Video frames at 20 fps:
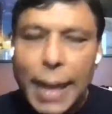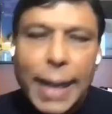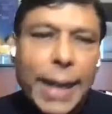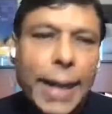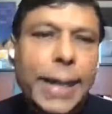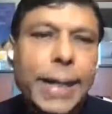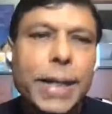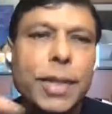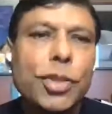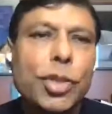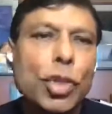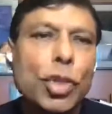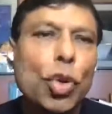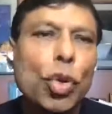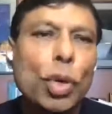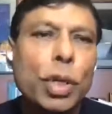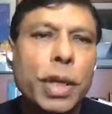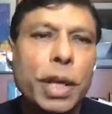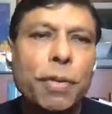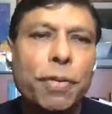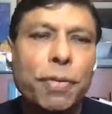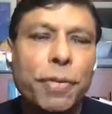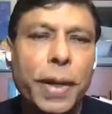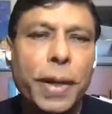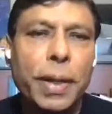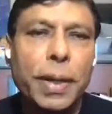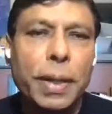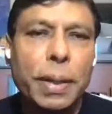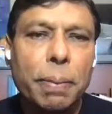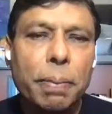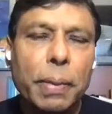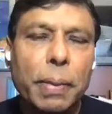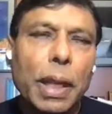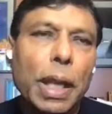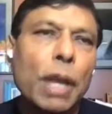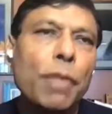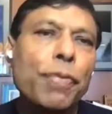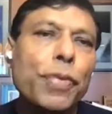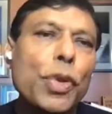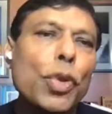It is no different
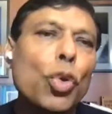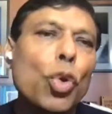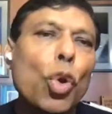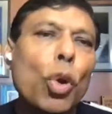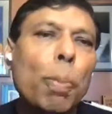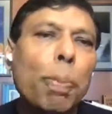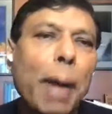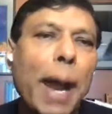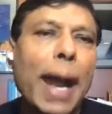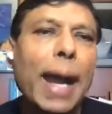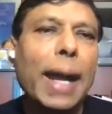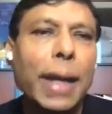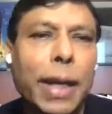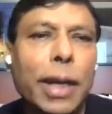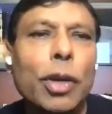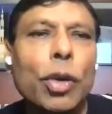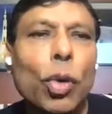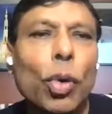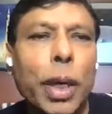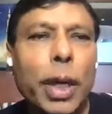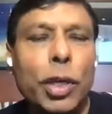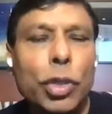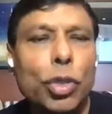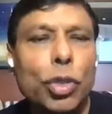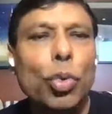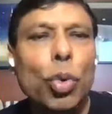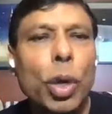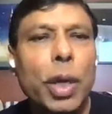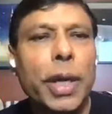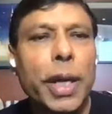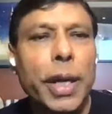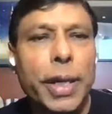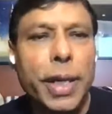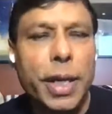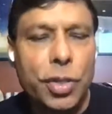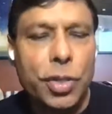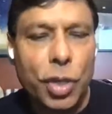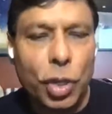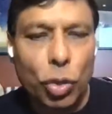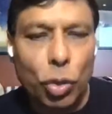if you go back and look at 200
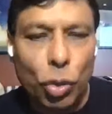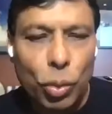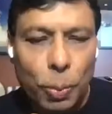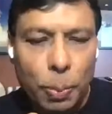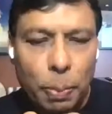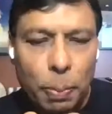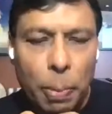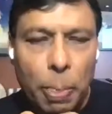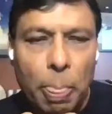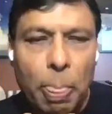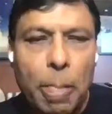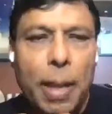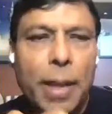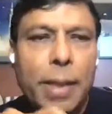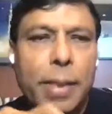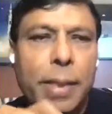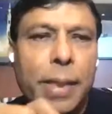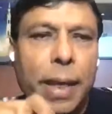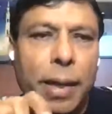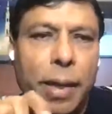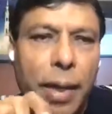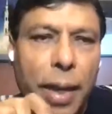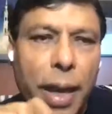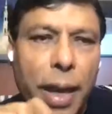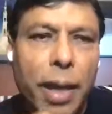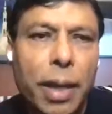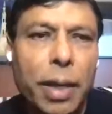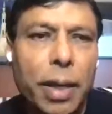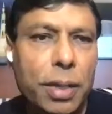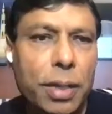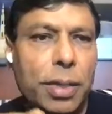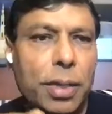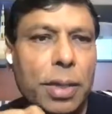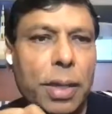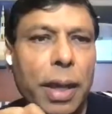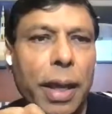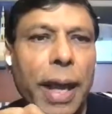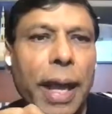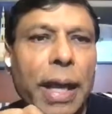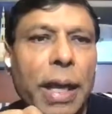years ago. The rarest
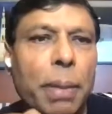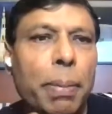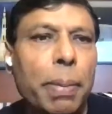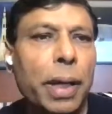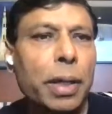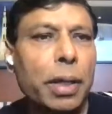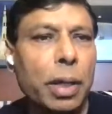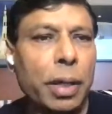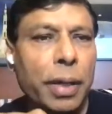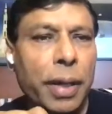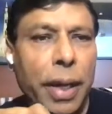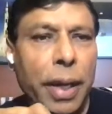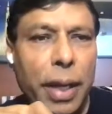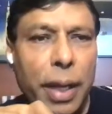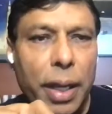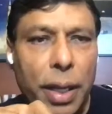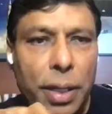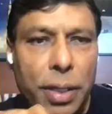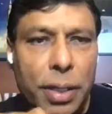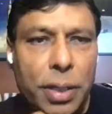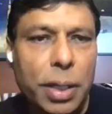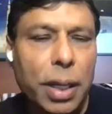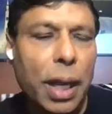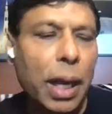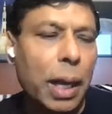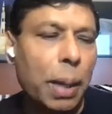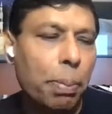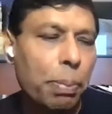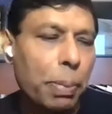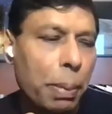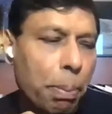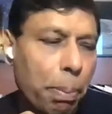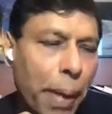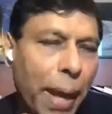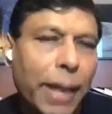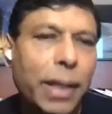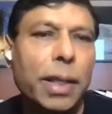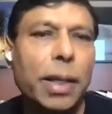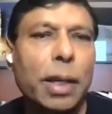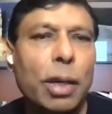element, rarest
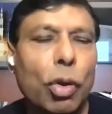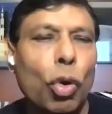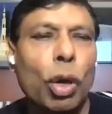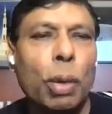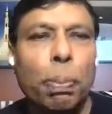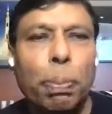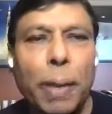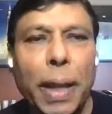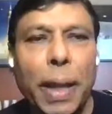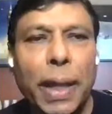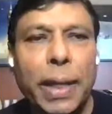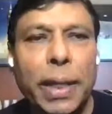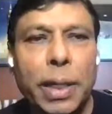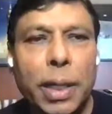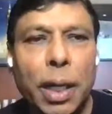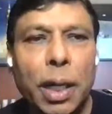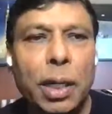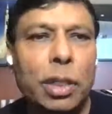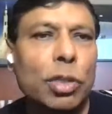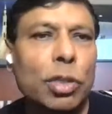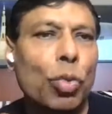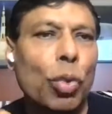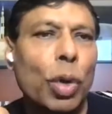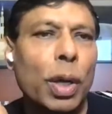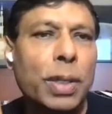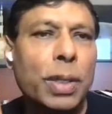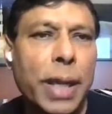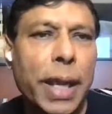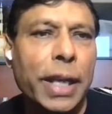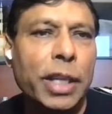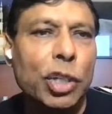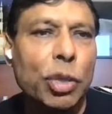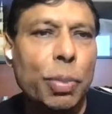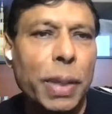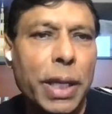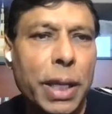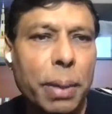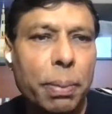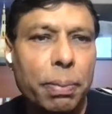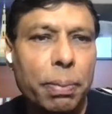metal on planet Earth was
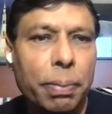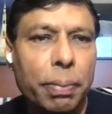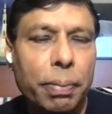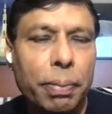aluminium.